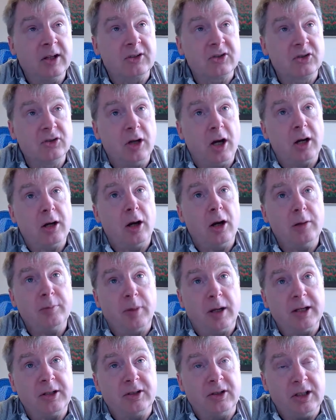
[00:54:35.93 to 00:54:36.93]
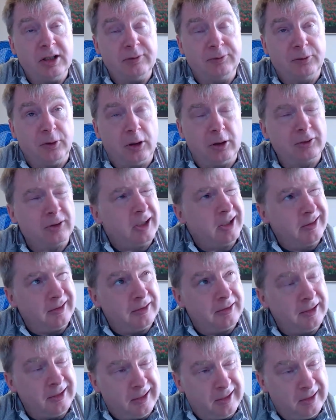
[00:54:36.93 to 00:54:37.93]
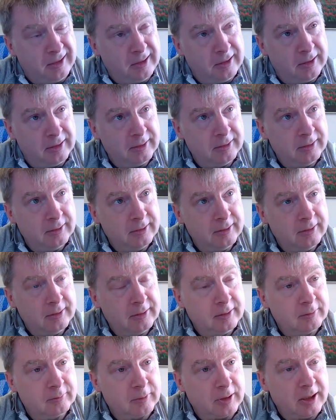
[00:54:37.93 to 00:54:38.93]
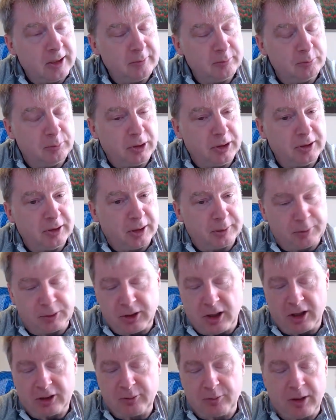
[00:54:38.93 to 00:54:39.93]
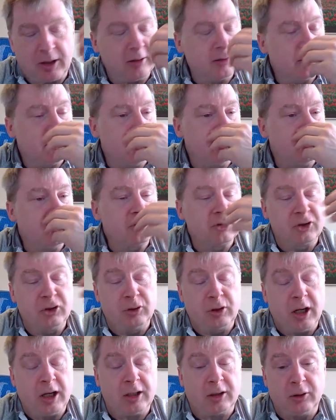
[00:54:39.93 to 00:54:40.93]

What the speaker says: not on by default, I think. right? But like we talked about, you know, it's, you got to